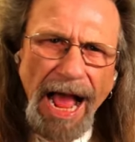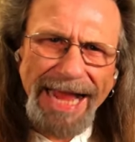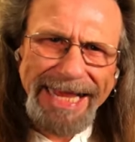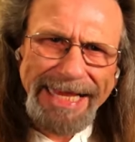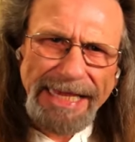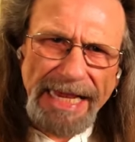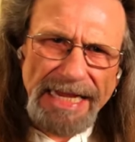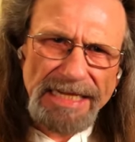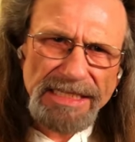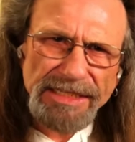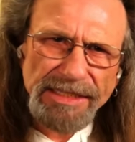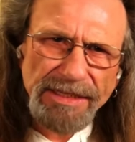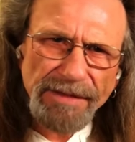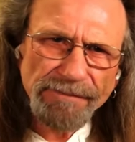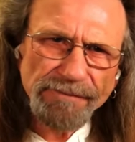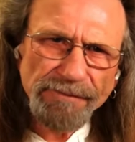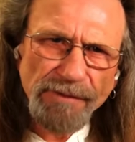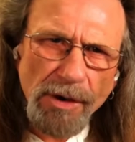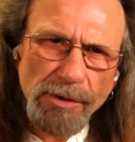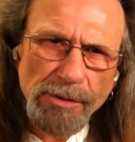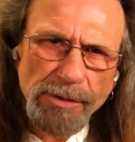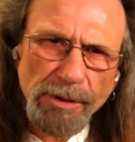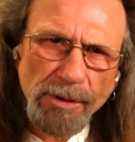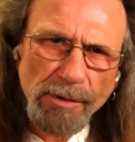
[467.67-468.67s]
guess the
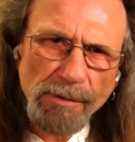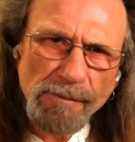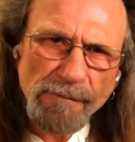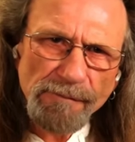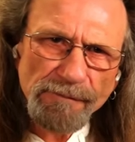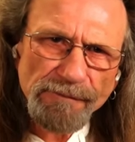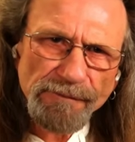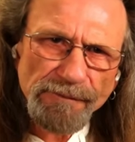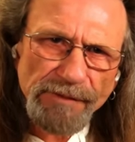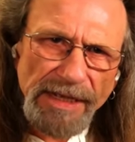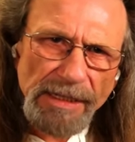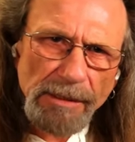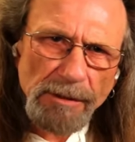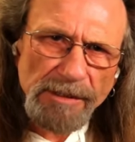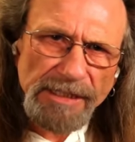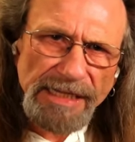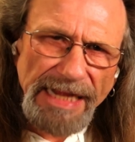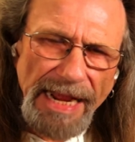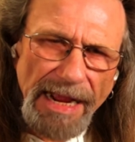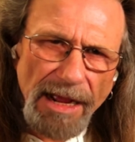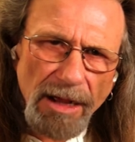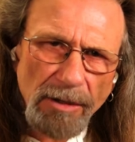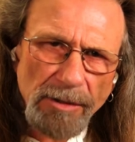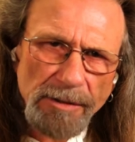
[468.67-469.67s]
photo fell
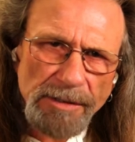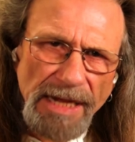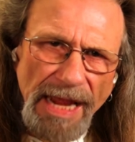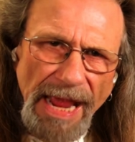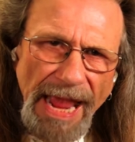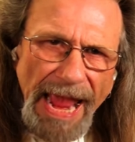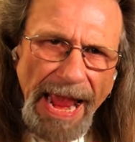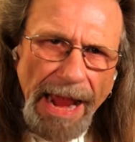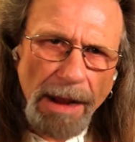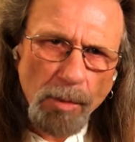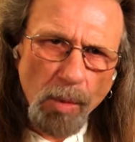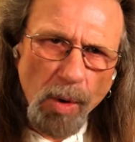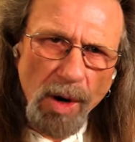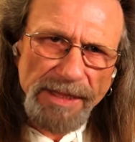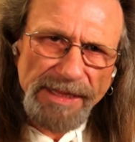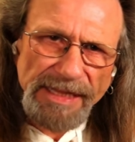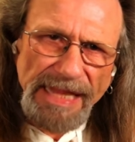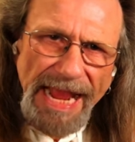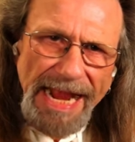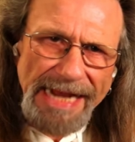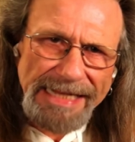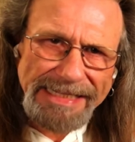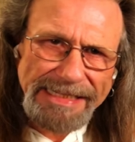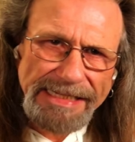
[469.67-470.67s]
down, and what
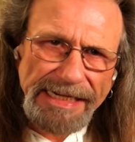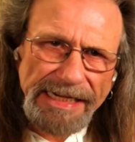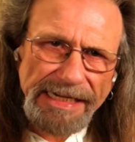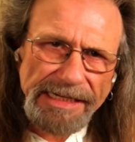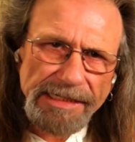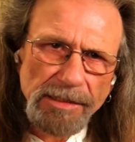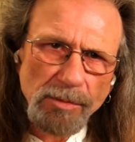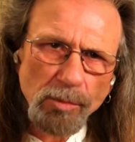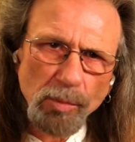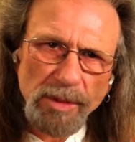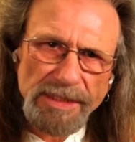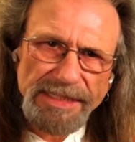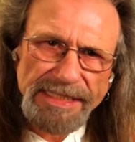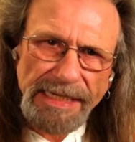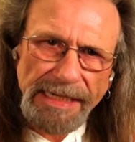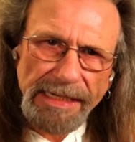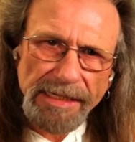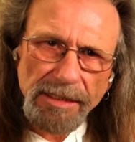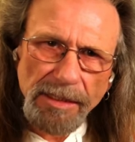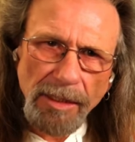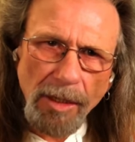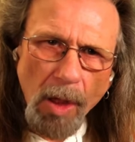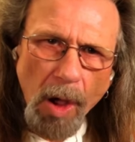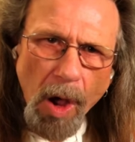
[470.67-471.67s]
that did was
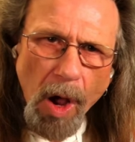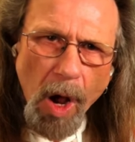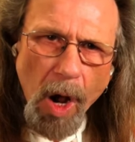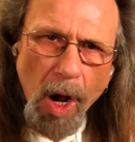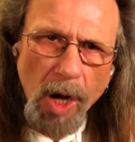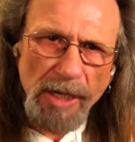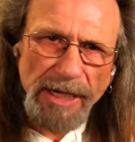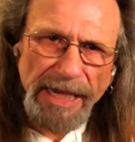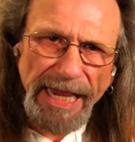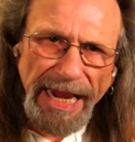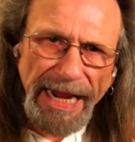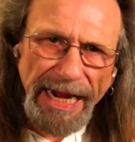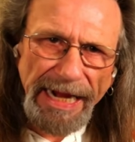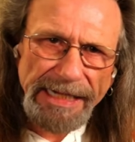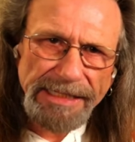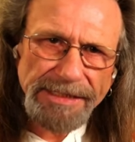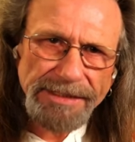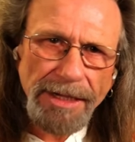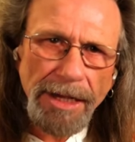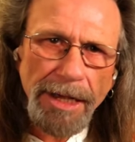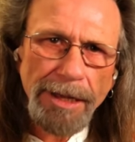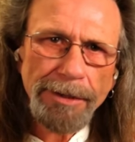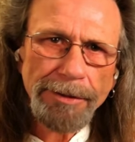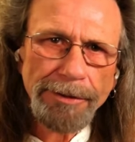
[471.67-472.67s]
elongate
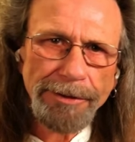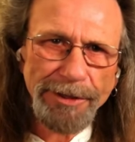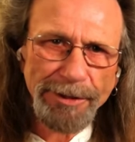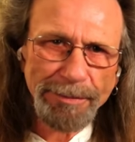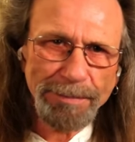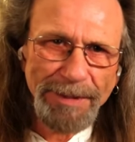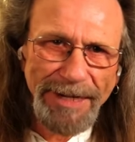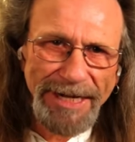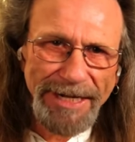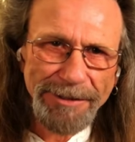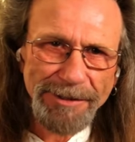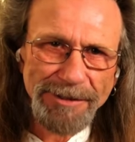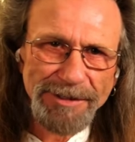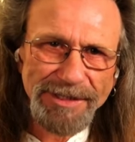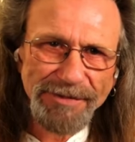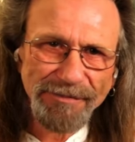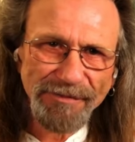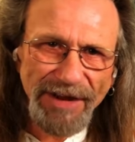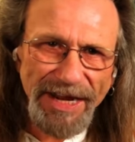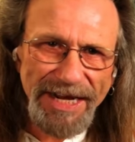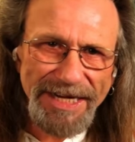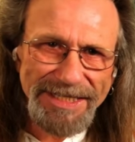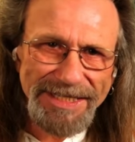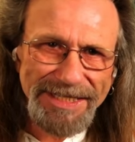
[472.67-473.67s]
the Beatles'
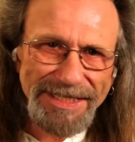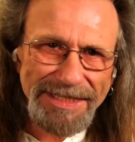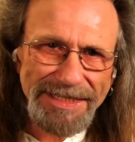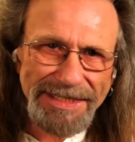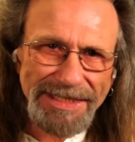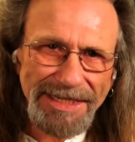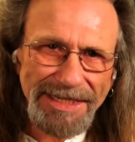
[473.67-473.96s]
faces.